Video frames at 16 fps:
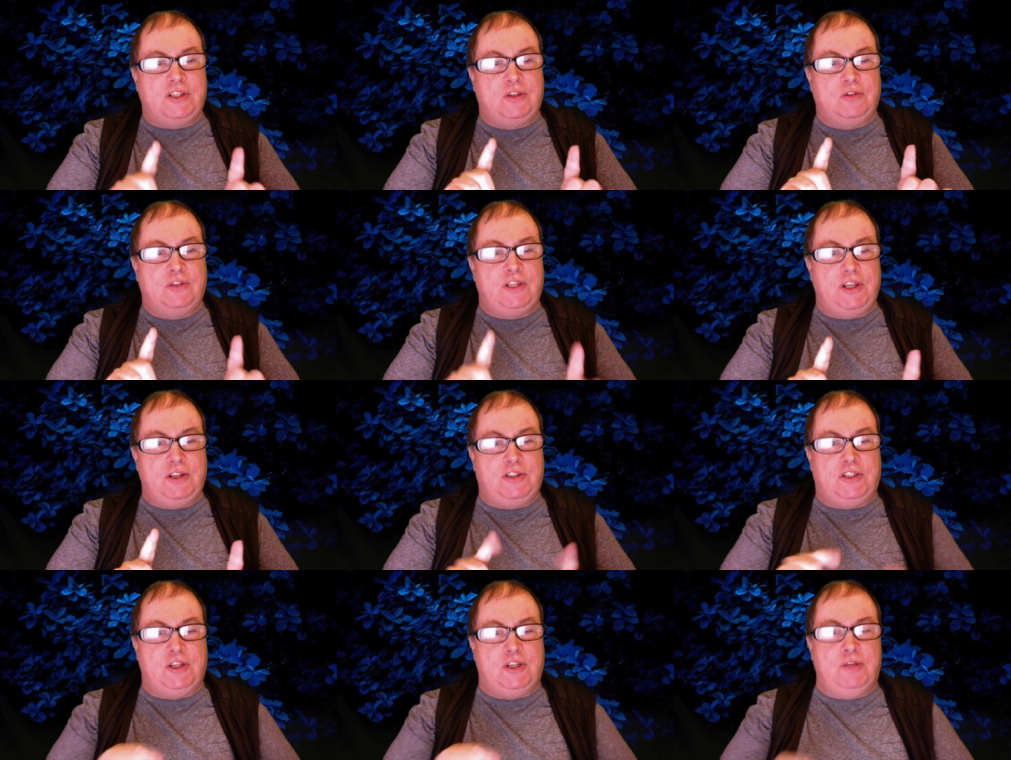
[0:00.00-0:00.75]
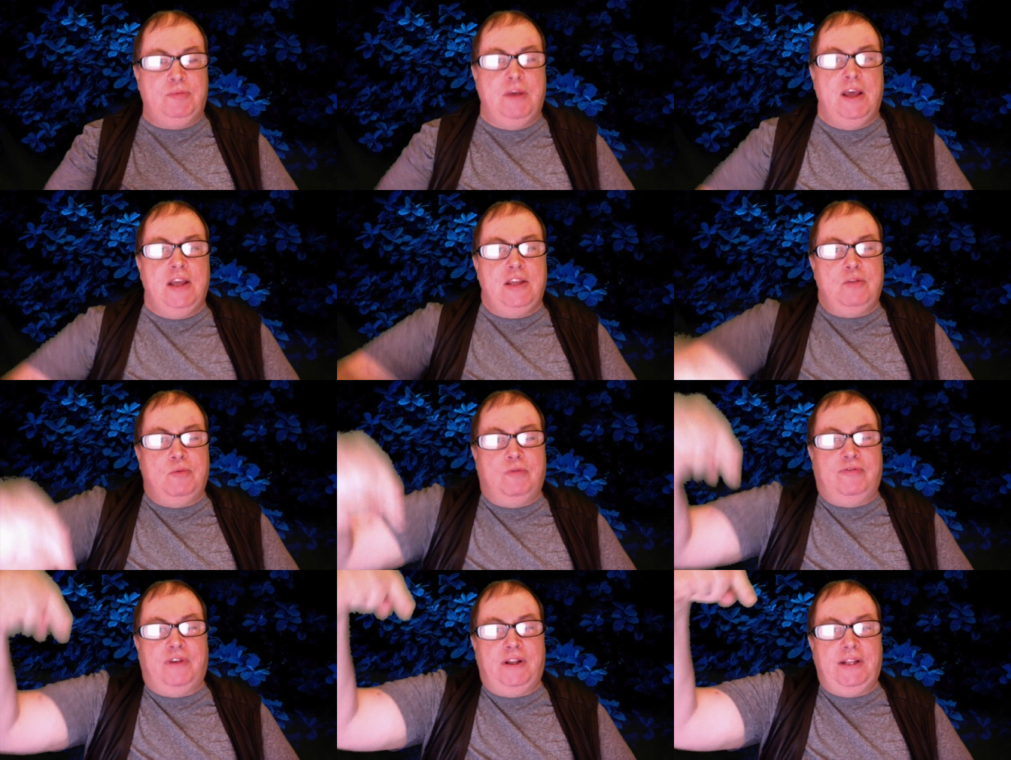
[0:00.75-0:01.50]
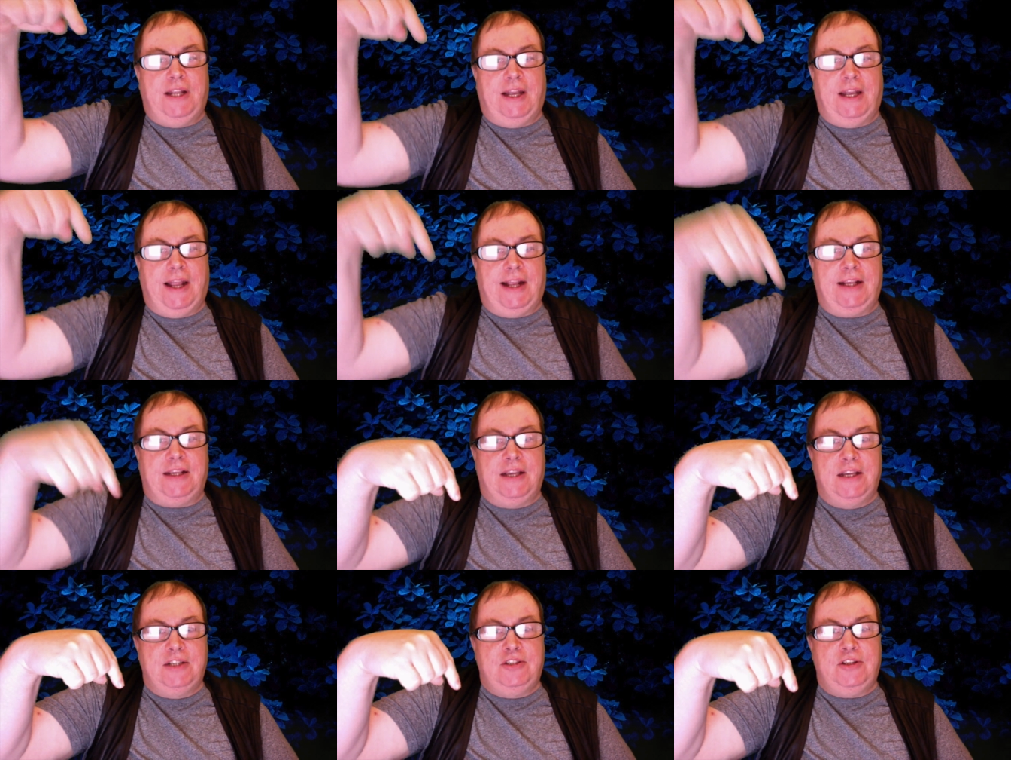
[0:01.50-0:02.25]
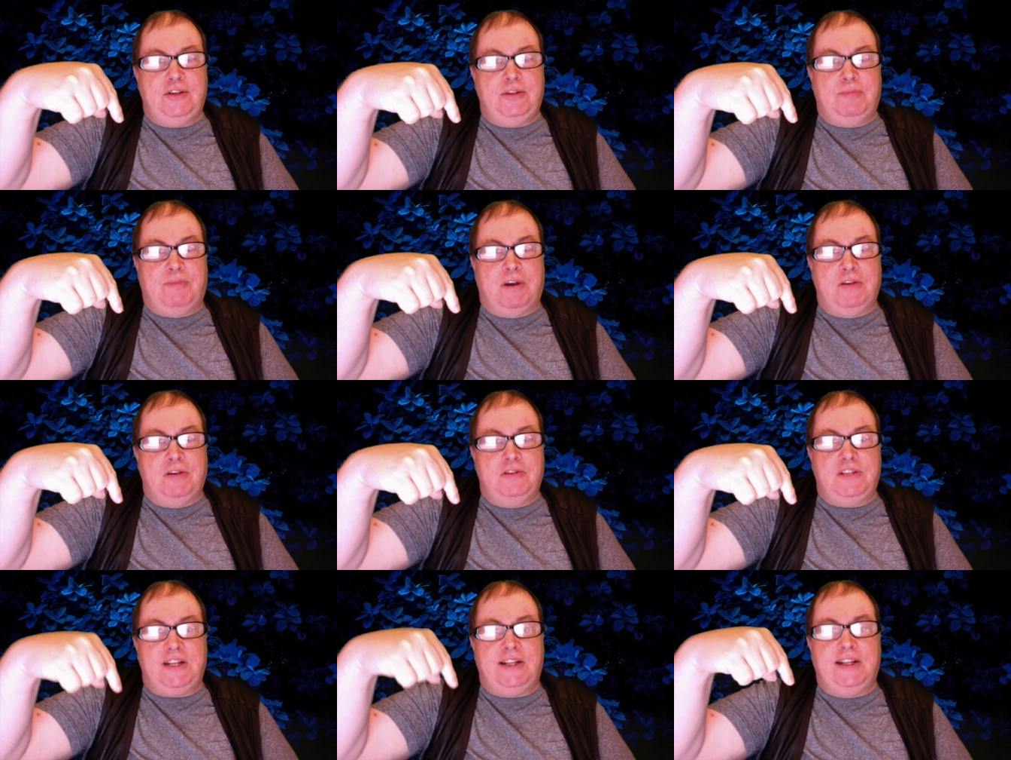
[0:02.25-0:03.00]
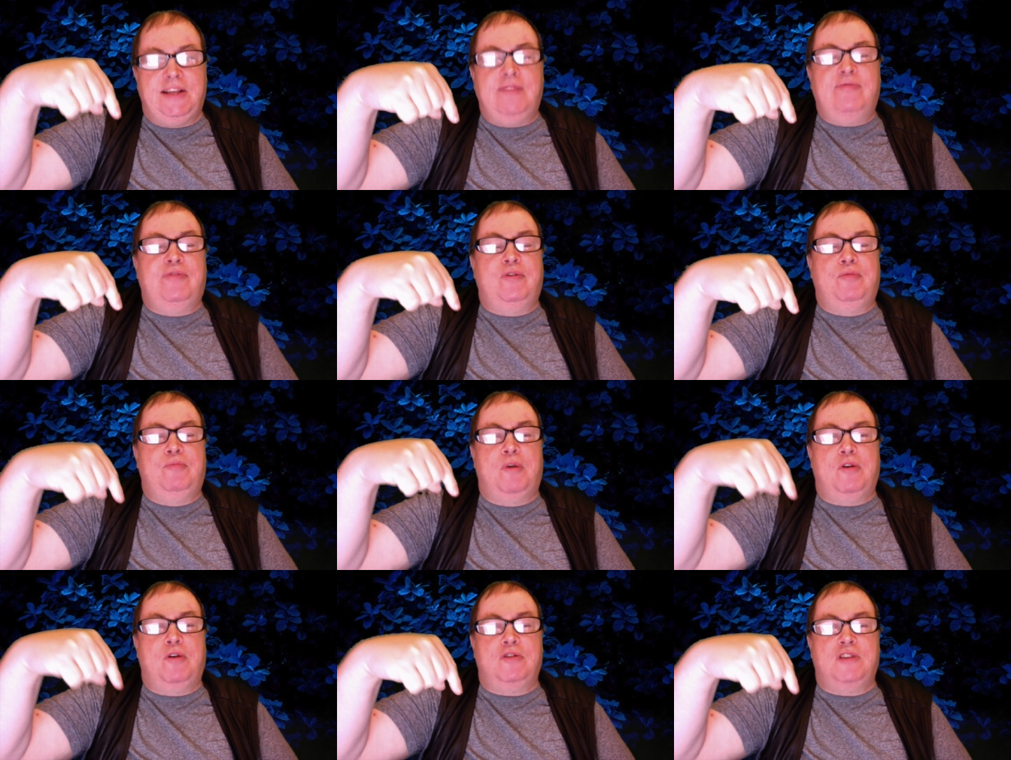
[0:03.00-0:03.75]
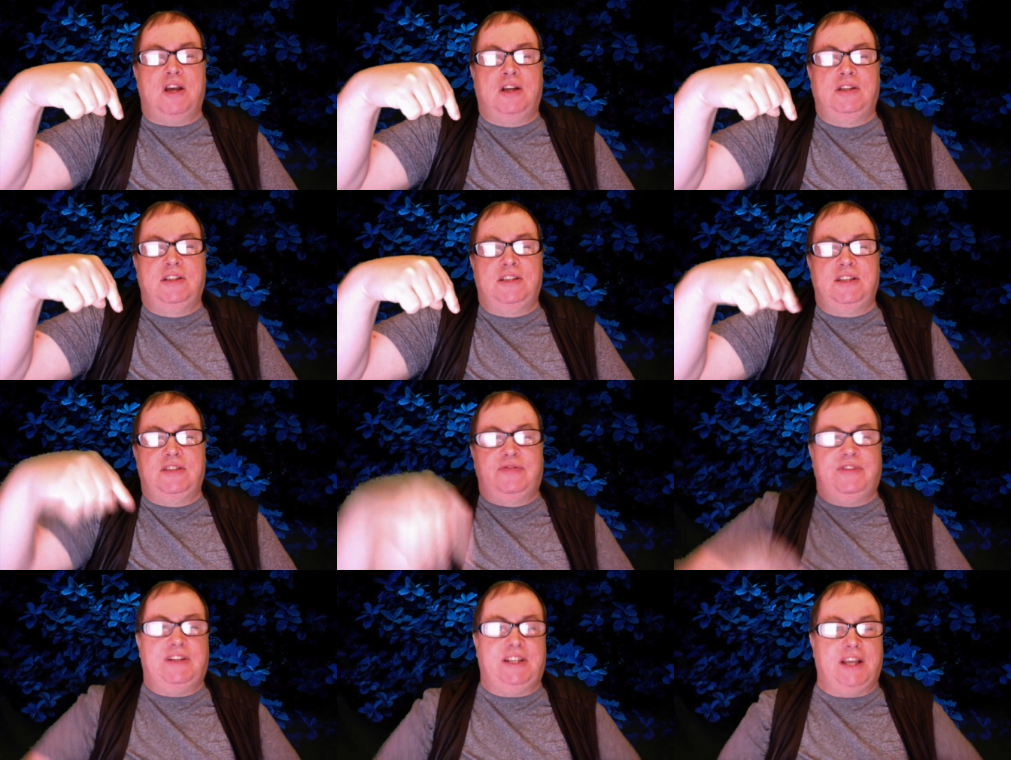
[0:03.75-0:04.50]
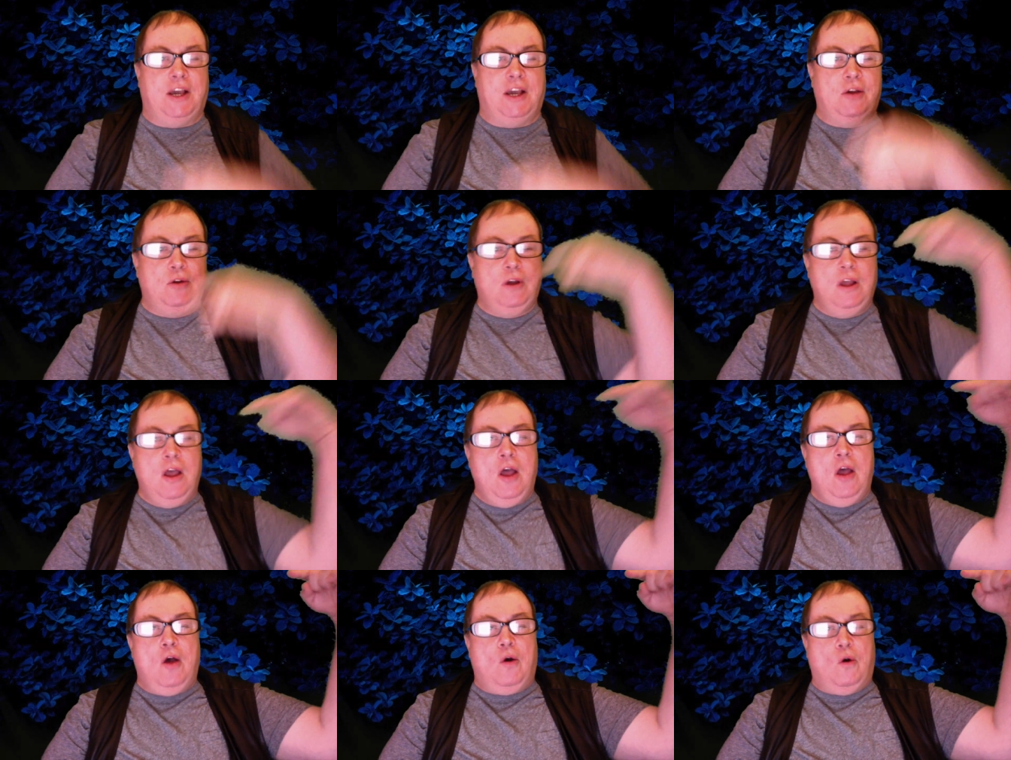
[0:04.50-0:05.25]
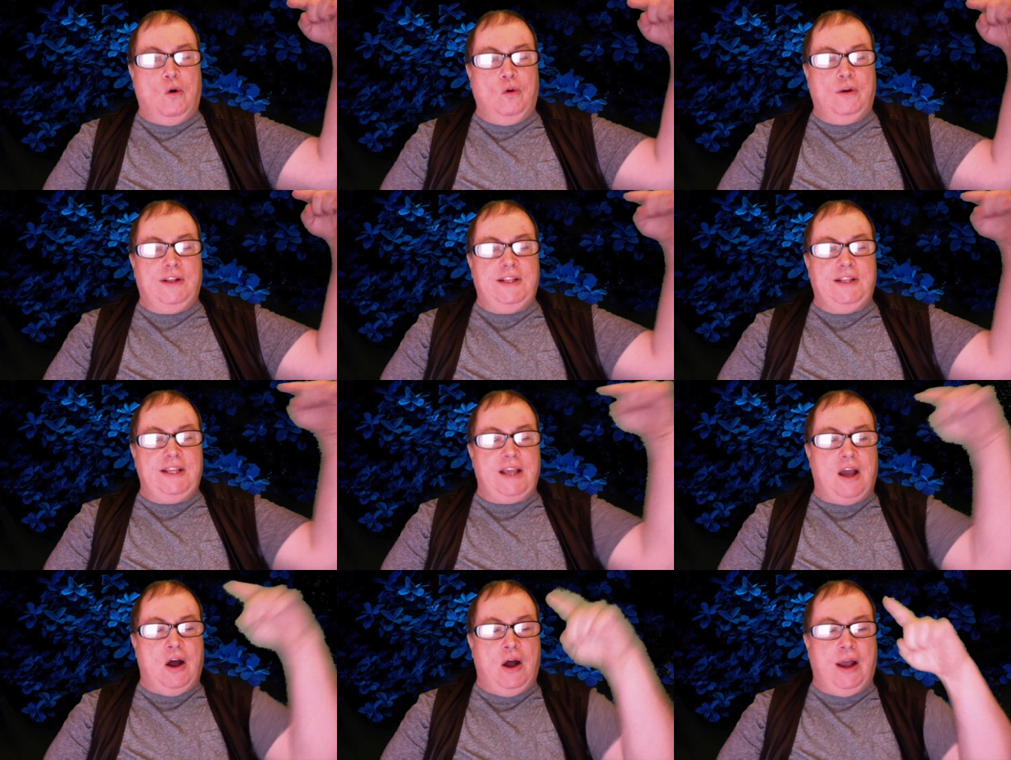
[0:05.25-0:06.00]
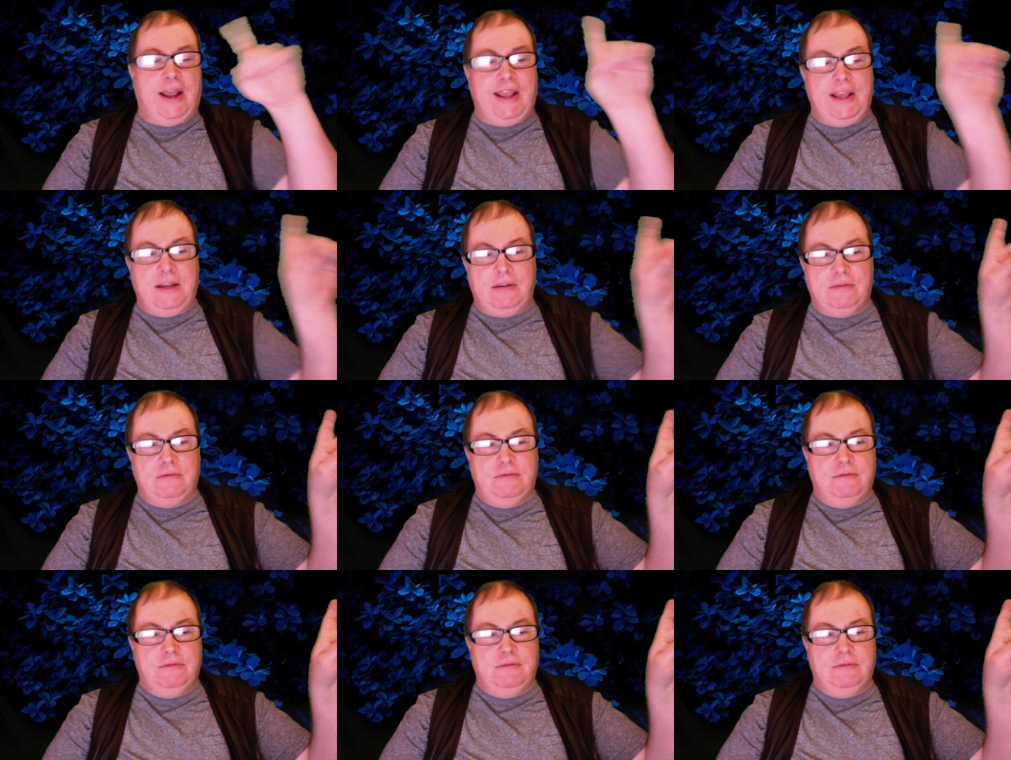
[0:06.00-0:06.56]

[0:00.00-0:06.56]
on YouTube, you will find the link to the post in the info box under this video, or in the eye,